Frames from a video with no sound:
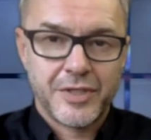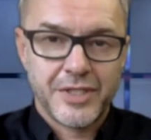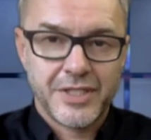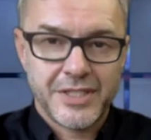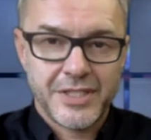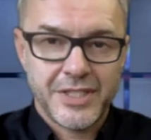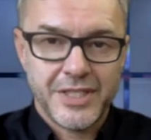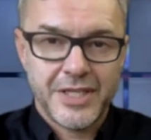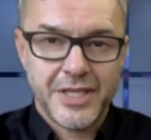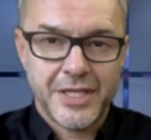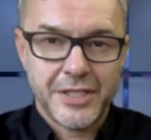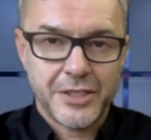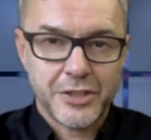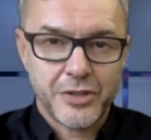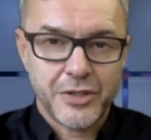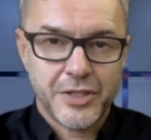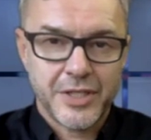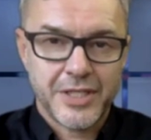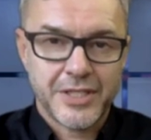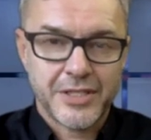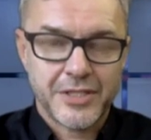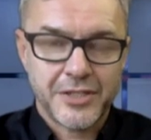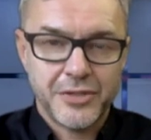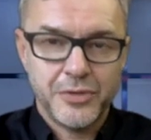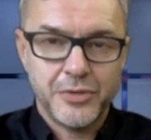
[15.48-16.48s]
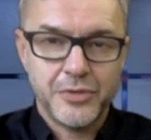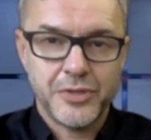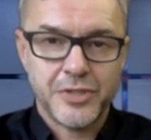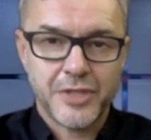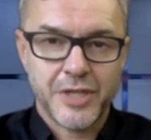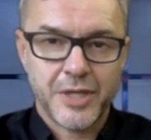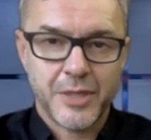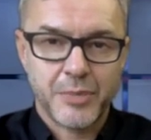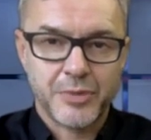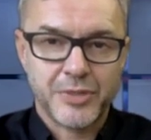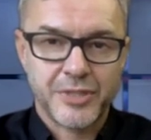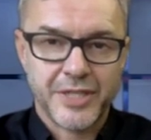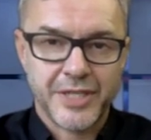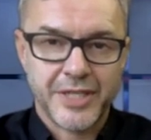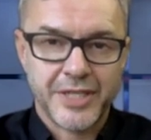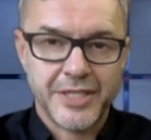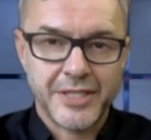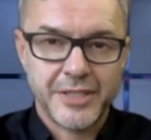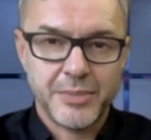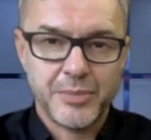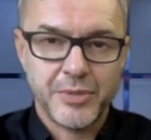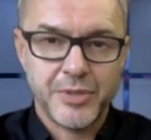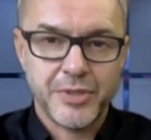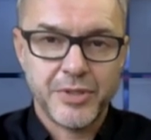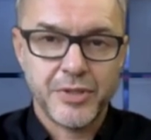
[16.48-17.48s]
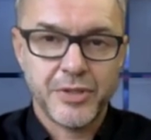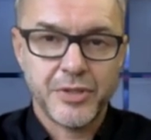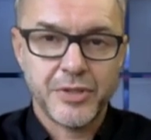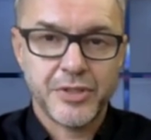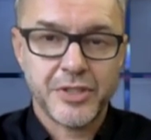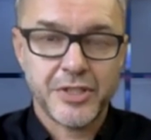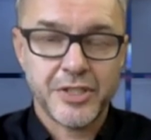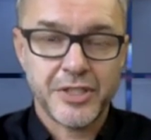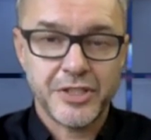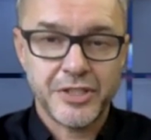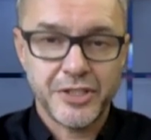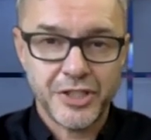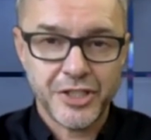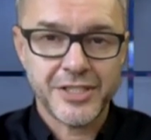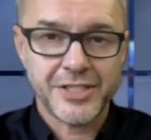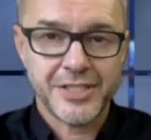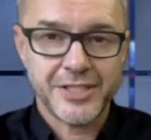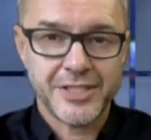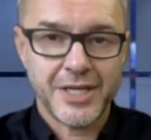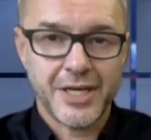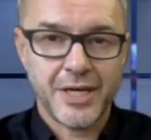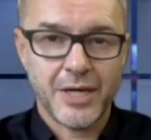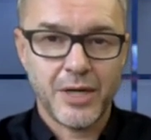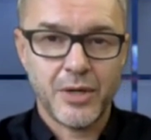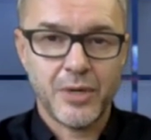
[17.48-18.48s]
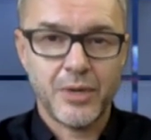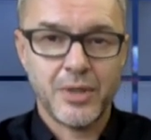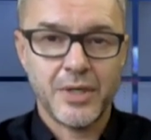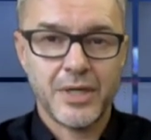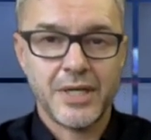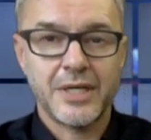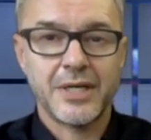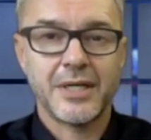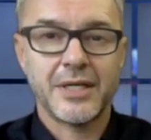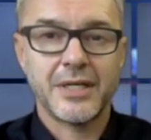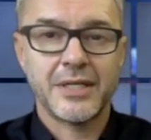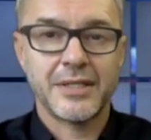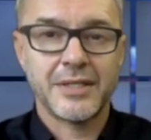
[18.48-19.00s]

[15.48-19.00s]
this EHEDG Connects news update, because just now